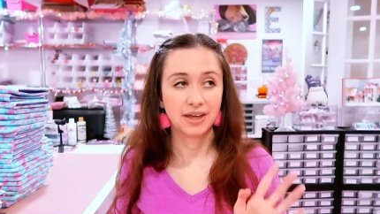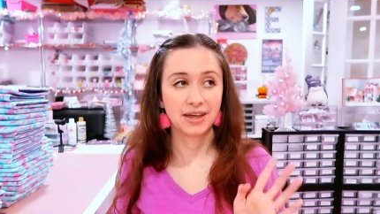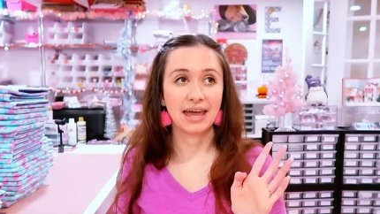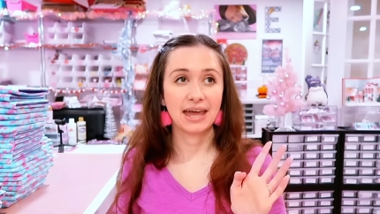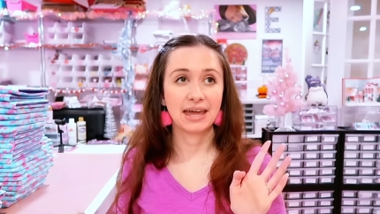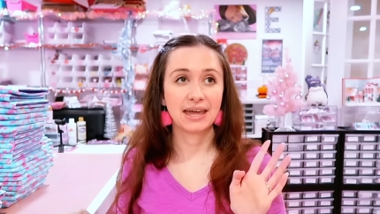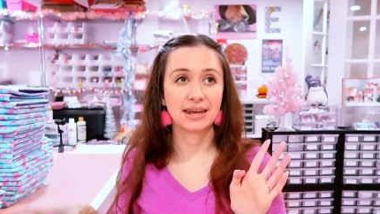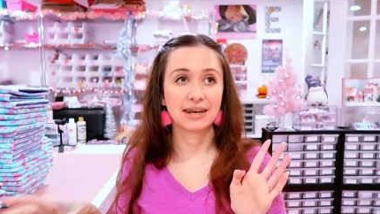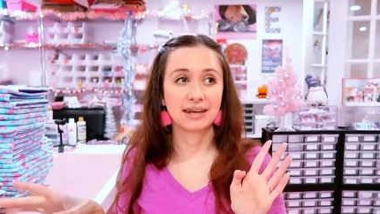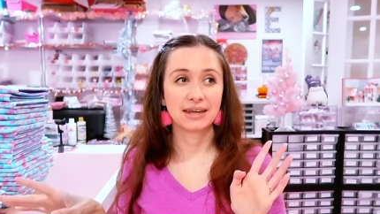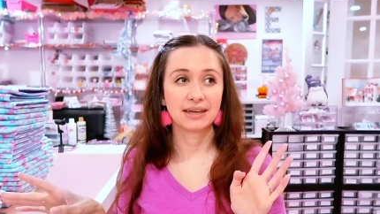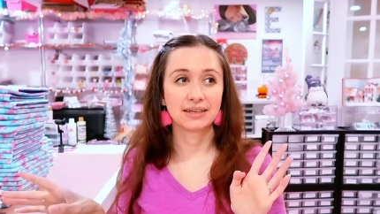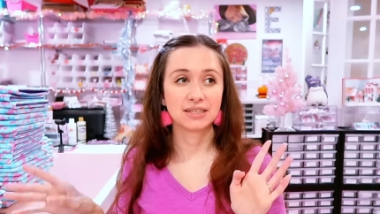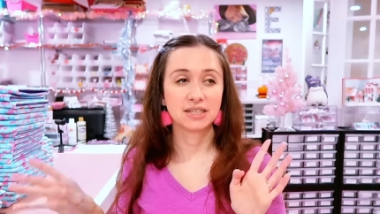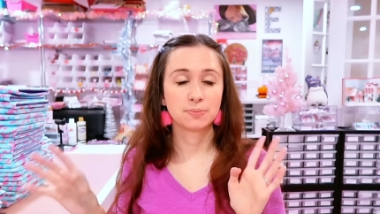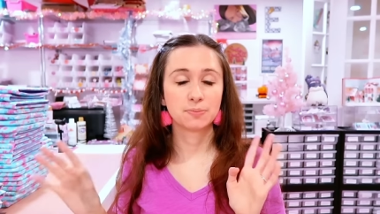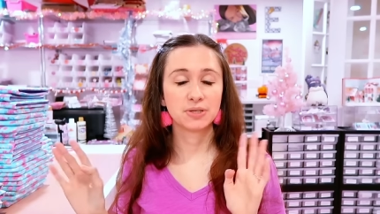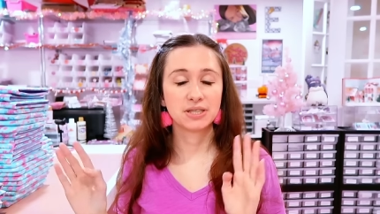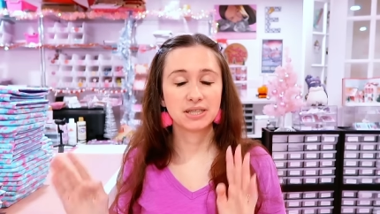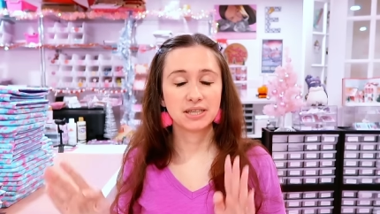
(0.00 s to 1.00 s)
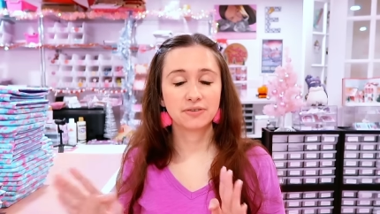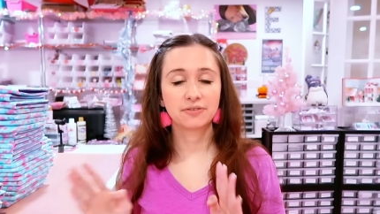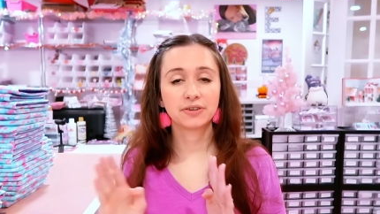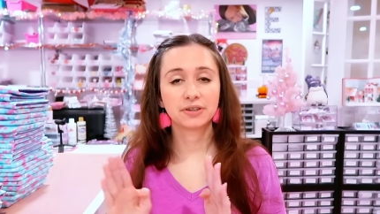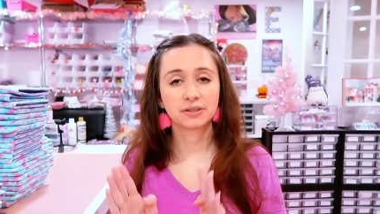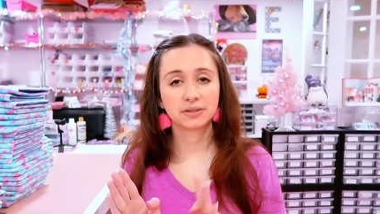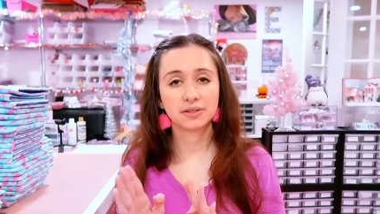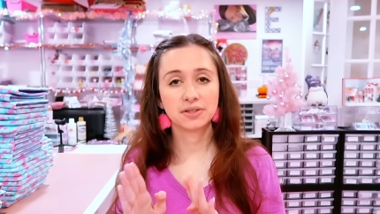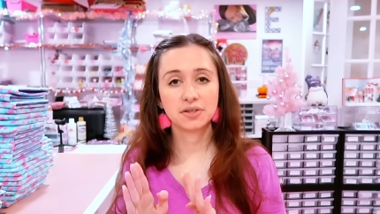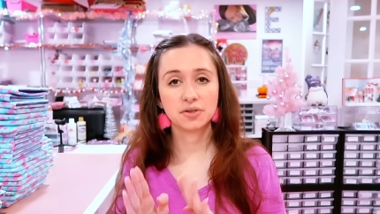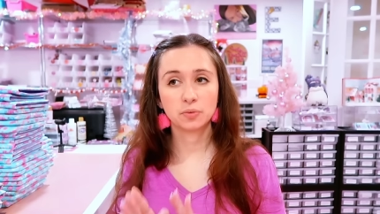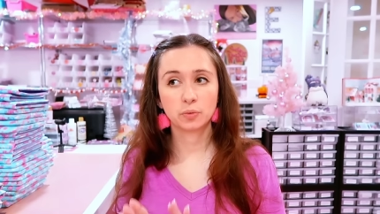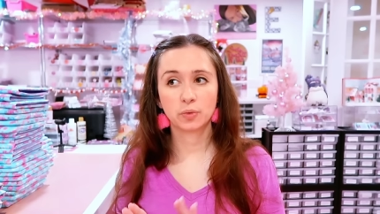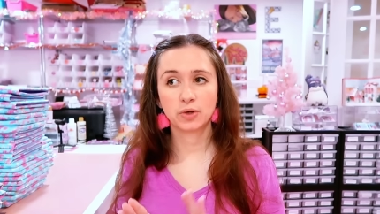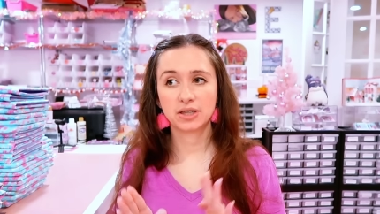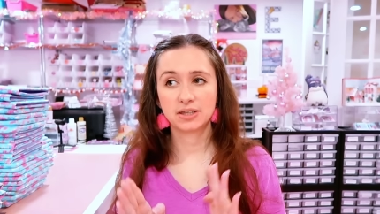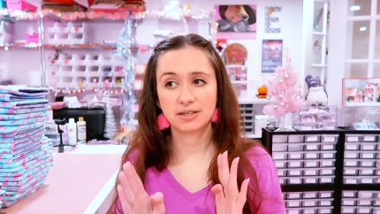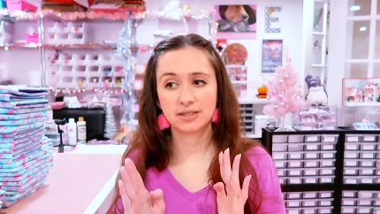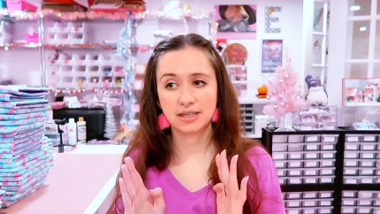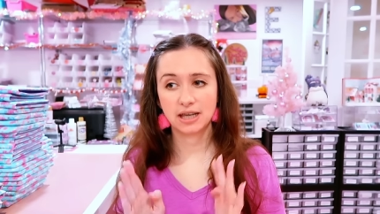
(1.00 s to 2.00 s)
And specifically
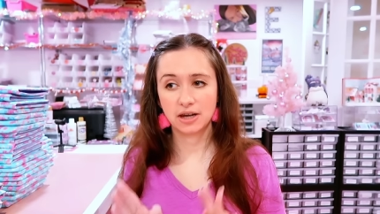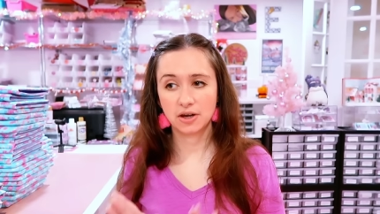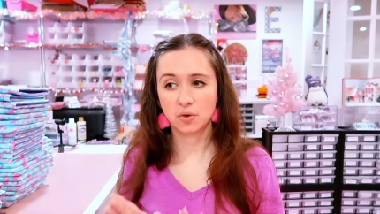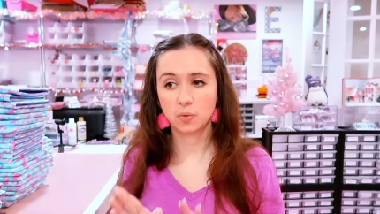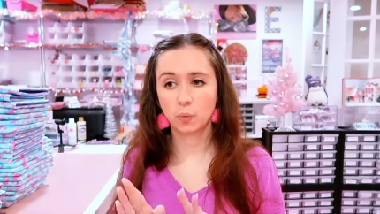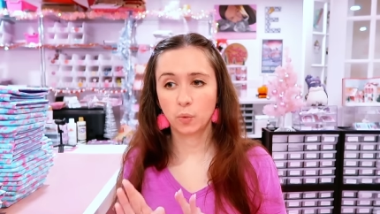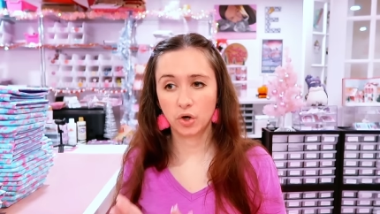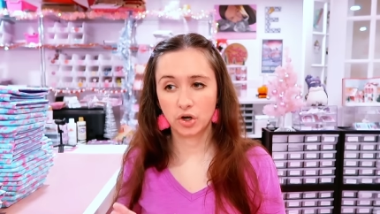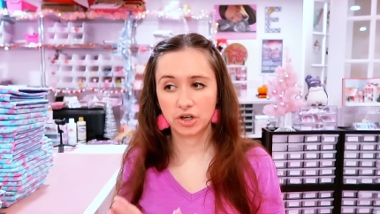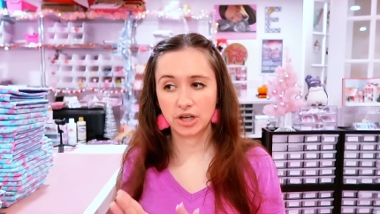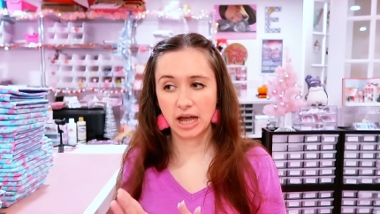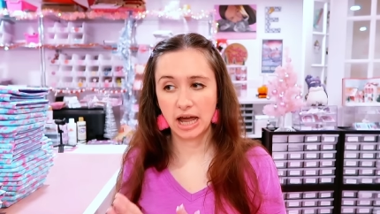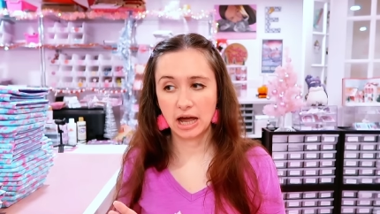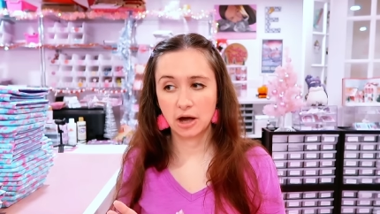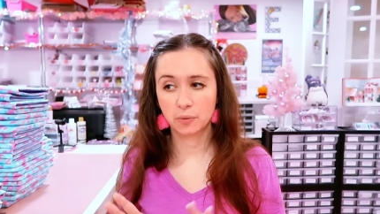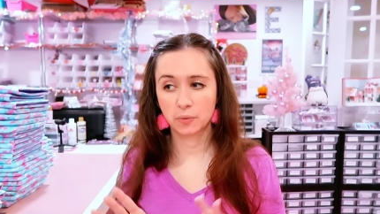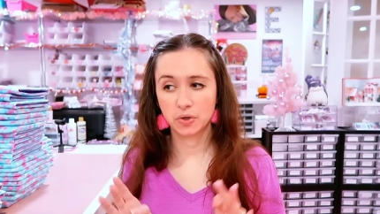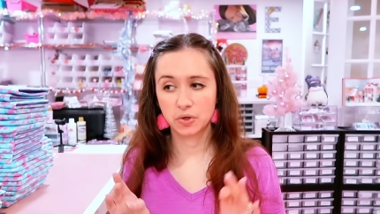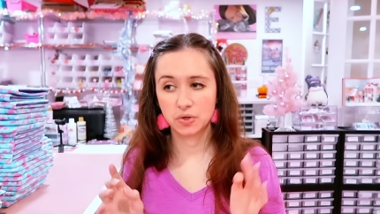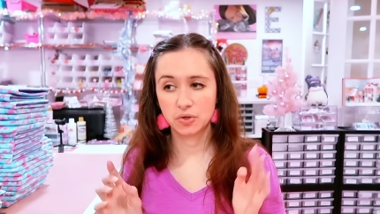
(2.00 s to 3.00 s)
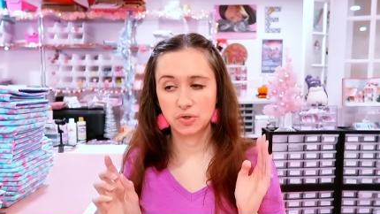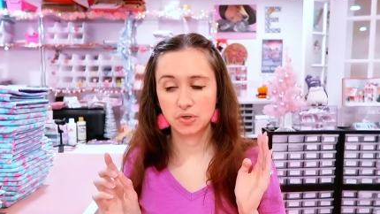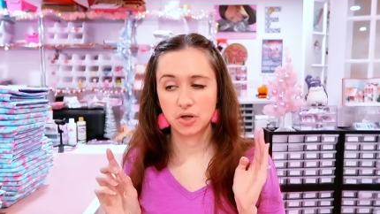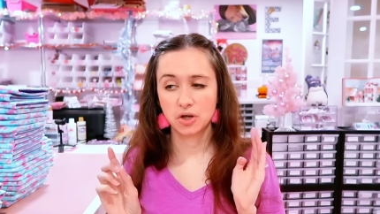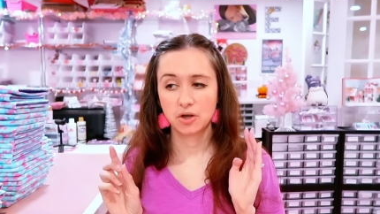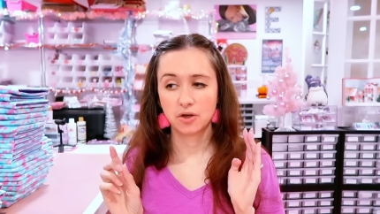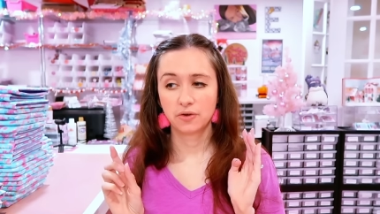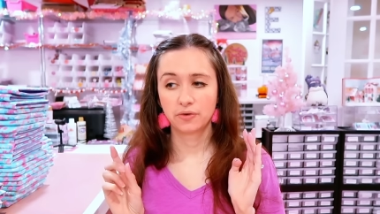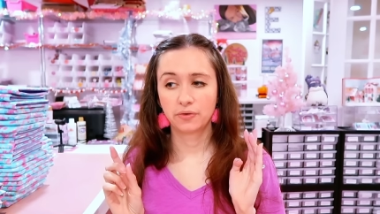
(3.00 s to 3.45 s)
with setting work hours